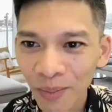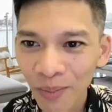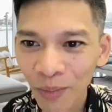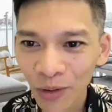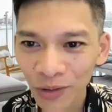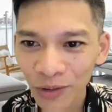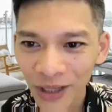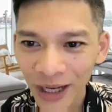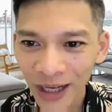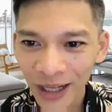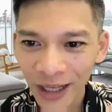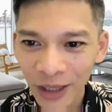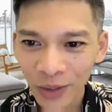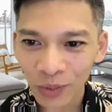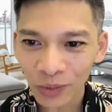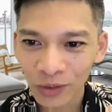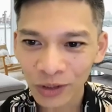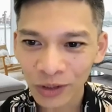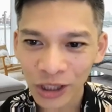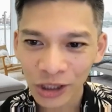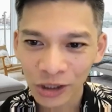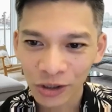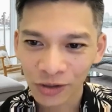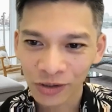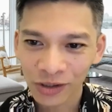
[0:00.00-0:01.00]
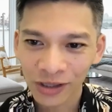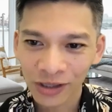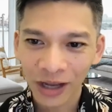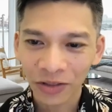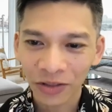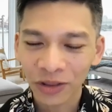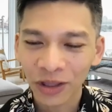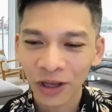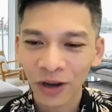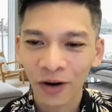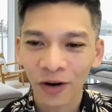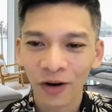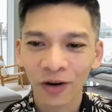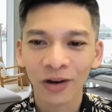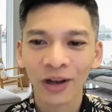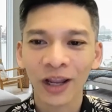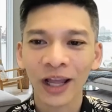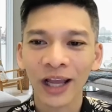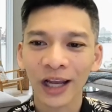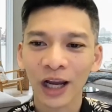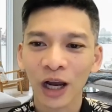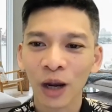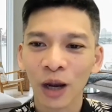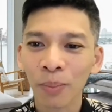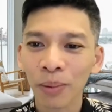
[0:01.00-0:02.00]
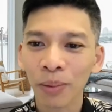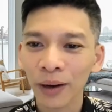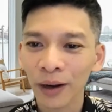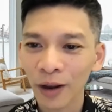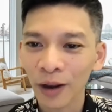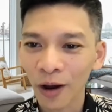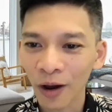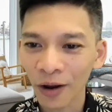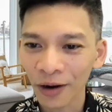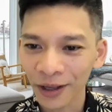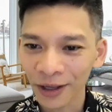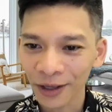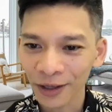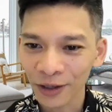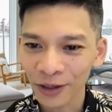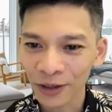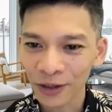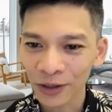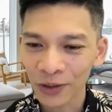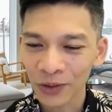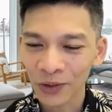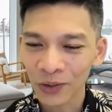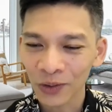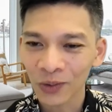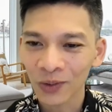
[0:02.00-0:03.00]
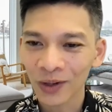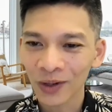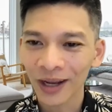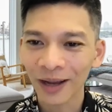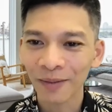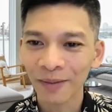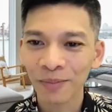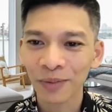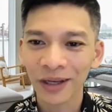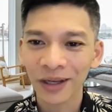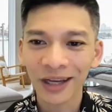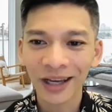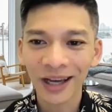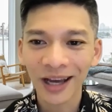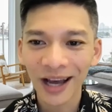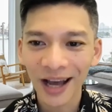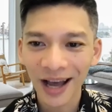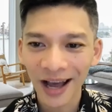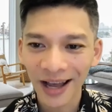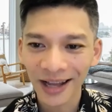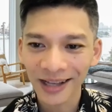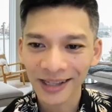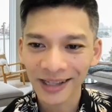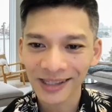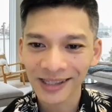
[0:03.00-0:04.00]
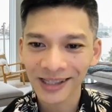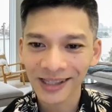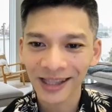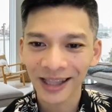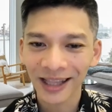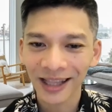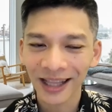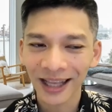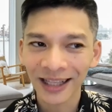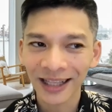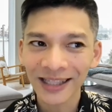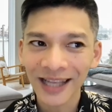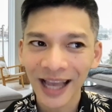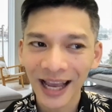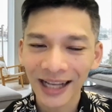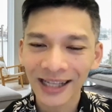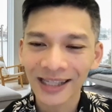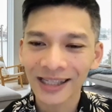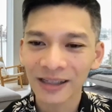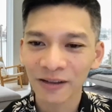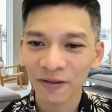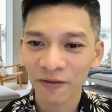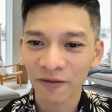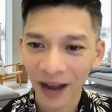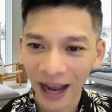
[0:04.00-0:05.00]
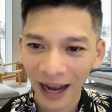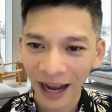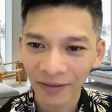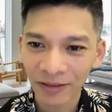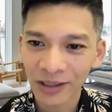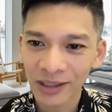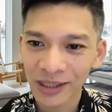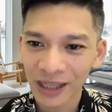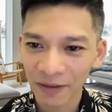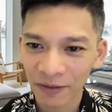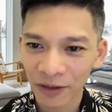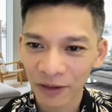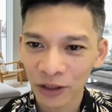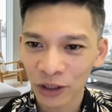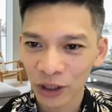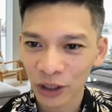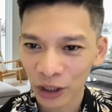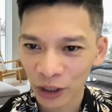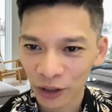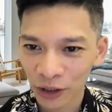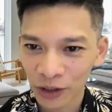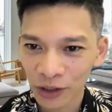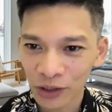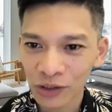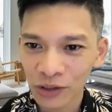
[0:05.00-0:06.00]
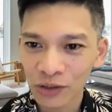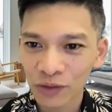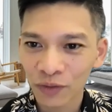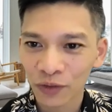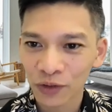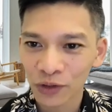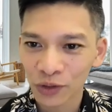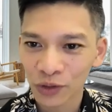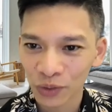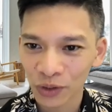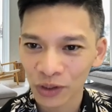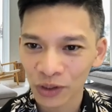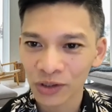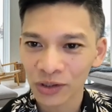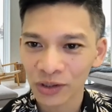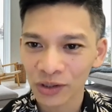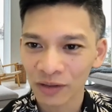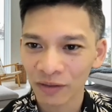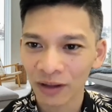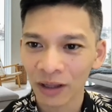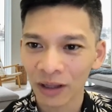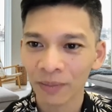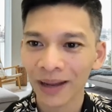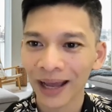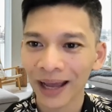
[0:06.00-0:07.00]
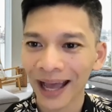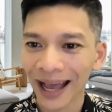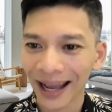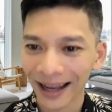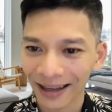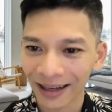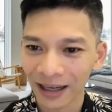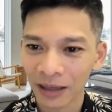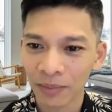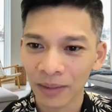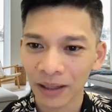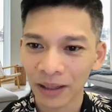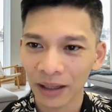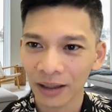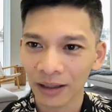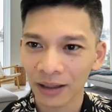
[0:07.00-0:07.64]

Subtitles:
multilingual teachers out there are like applauding you because it takes 5 to 7 years for students to develop academic